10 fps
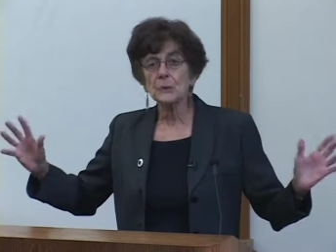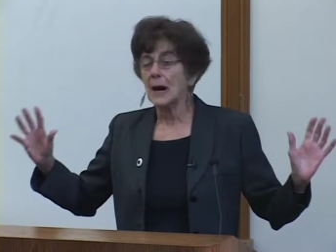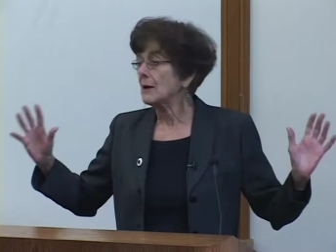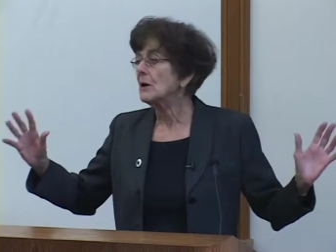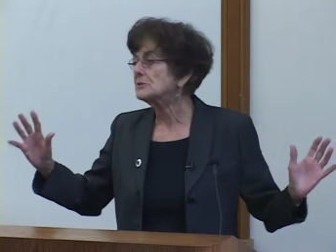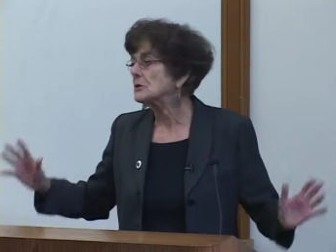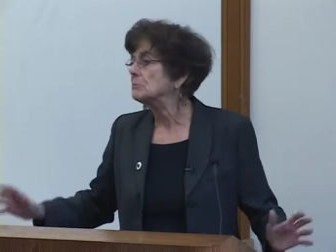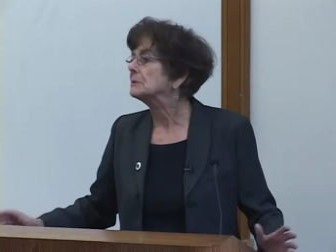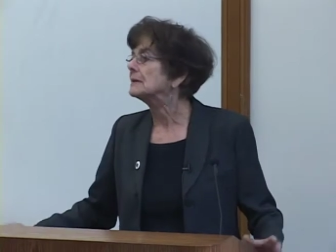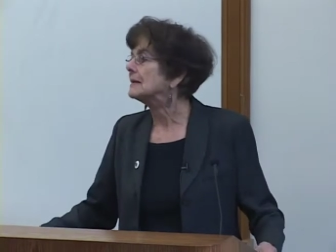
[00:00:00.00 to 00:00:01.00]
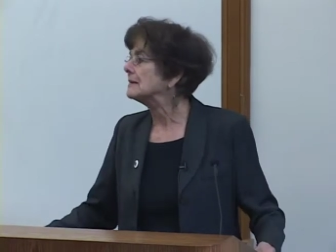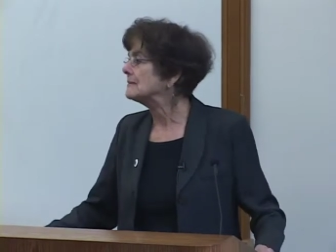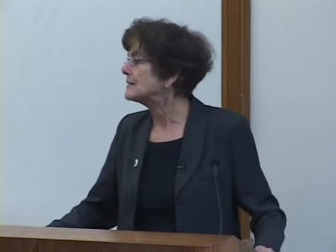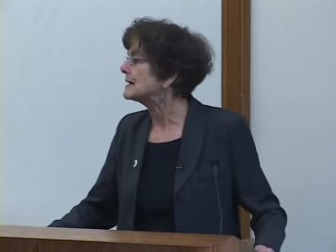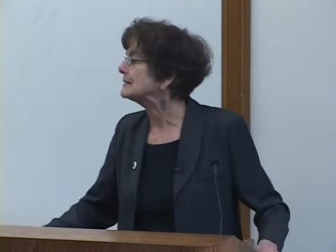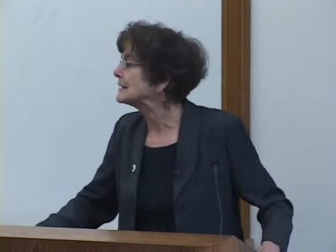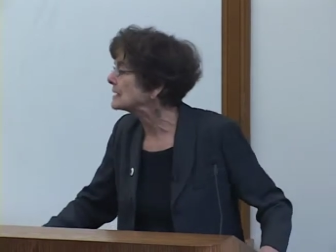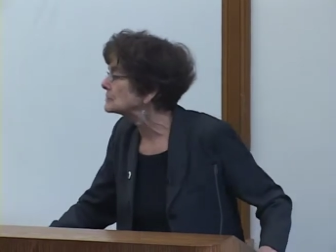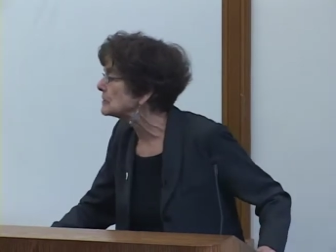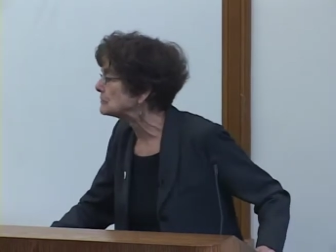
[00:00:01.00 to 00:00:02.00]
I also believe that
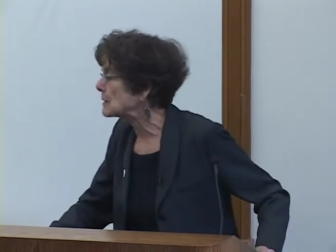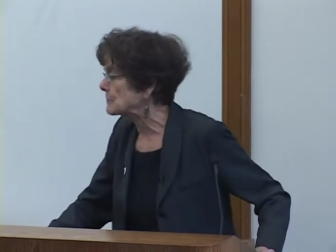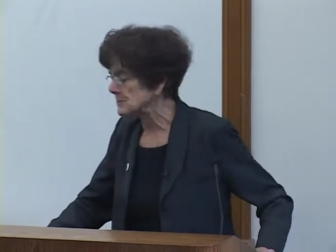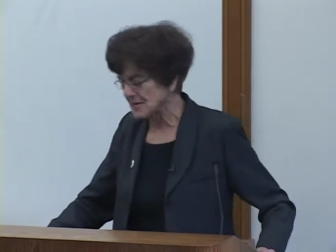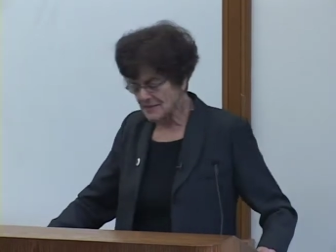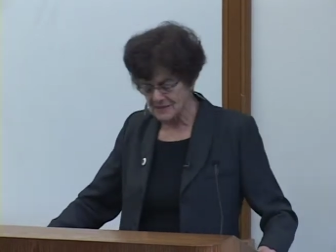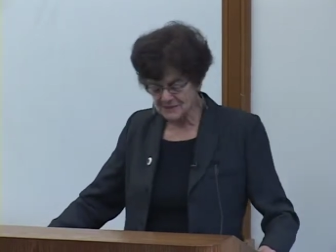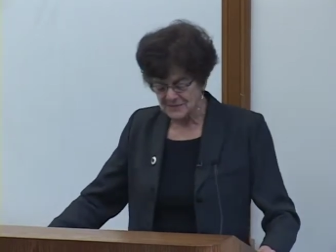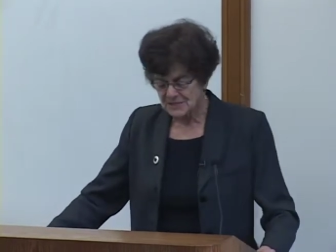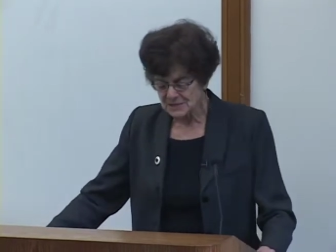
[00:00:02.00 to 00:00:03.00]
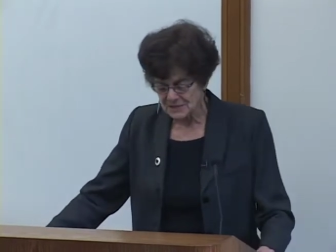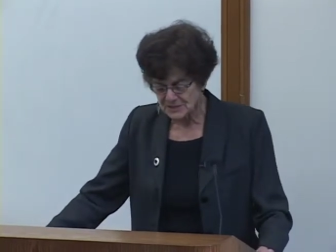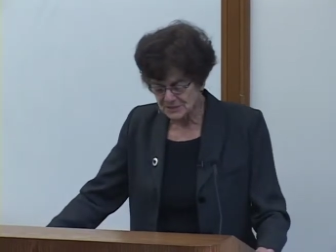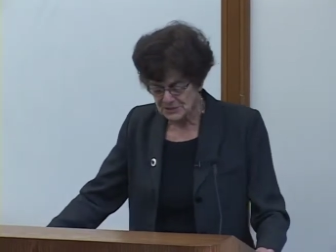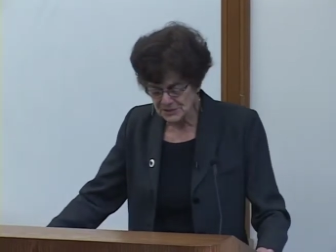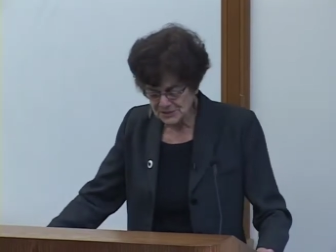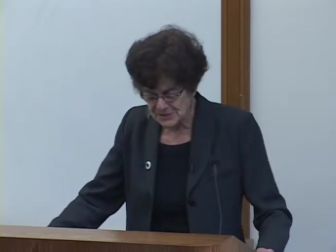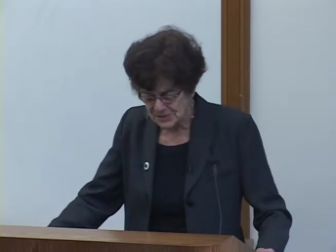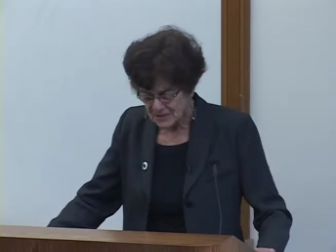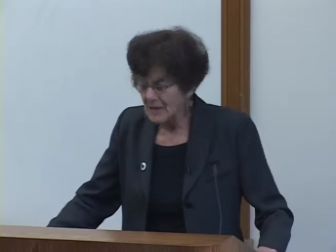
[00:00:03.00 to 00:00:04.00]
electoral representative institutions
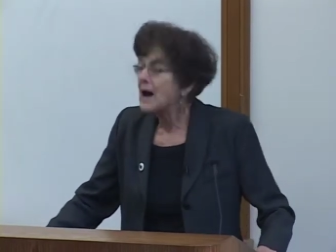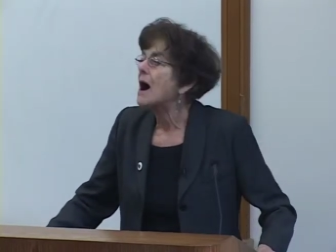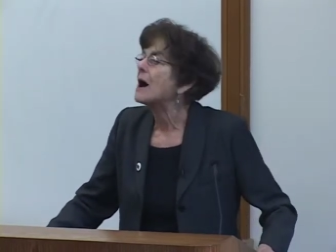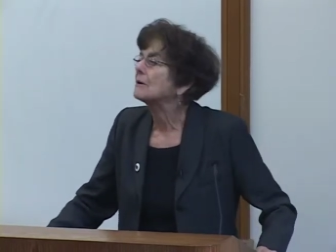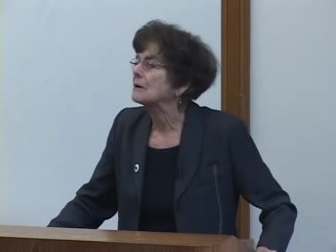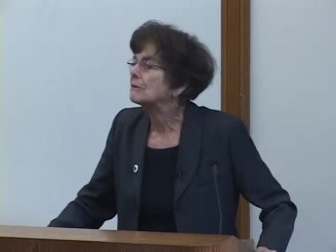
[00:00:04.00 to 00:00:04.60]
are a